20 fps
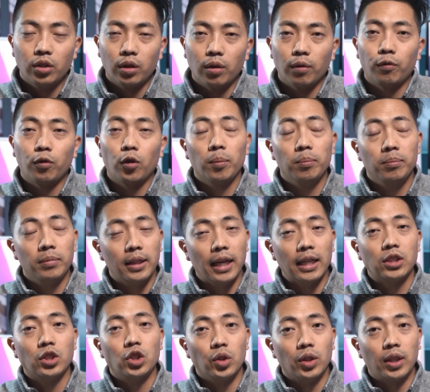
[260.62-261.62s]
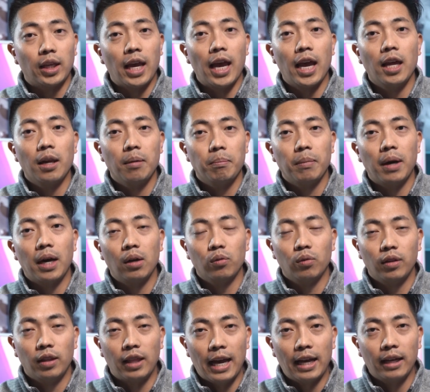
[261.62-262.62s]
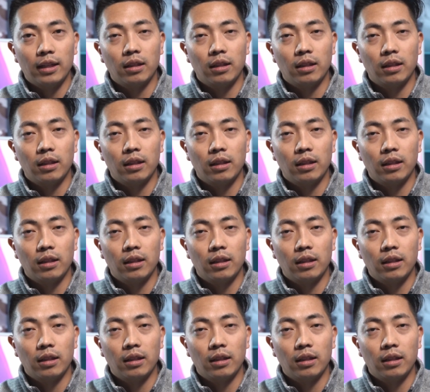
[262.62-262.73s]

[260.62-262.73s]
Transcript: confirm, yes, you can't mount that